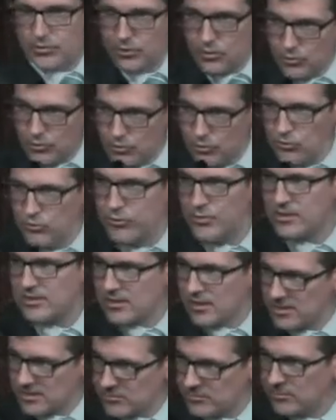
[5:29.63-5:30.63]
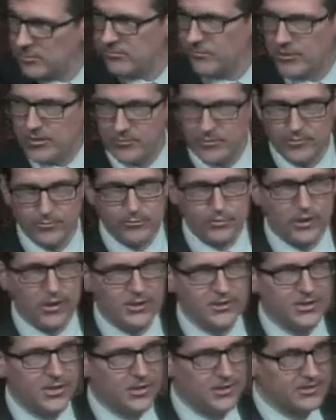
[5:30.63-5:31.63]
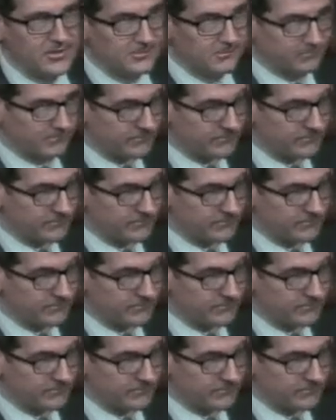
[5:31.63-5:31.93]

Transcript: do this customer development process.